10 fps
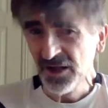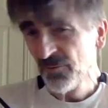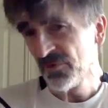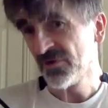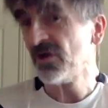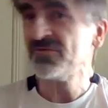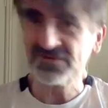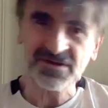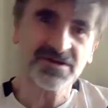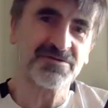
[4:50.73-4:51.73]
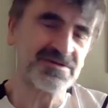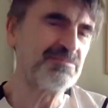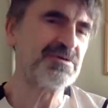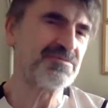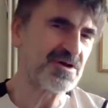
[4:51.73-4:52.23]
But all of us kind of seem to
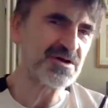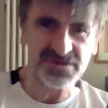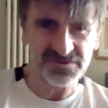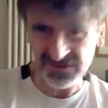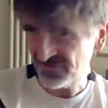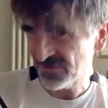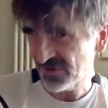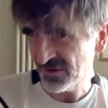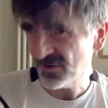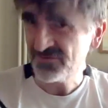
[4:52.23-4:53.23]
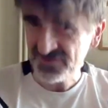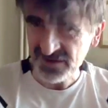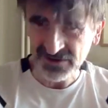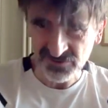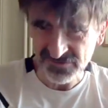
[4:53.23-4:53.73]
have gotten a delivery of
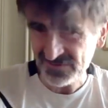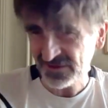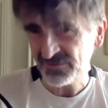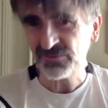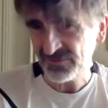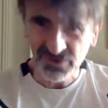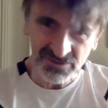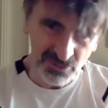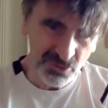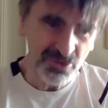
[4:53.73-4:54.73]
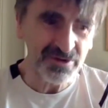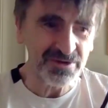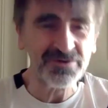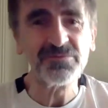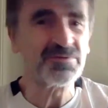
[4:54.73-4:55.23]
diagnosis that's been pretty poor.
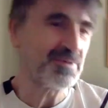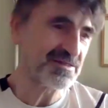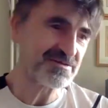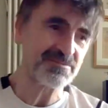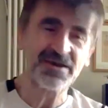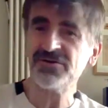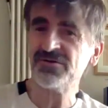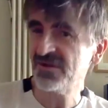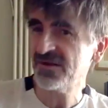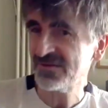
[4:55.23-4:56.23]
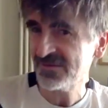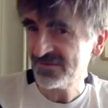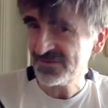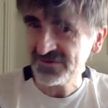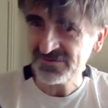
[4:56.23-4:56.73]
The bedside manner is non-existent
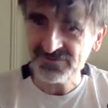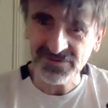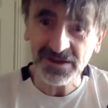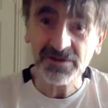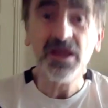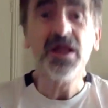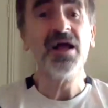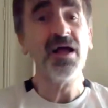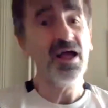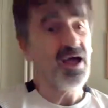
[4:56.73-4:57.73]
and stuff like that. Mm.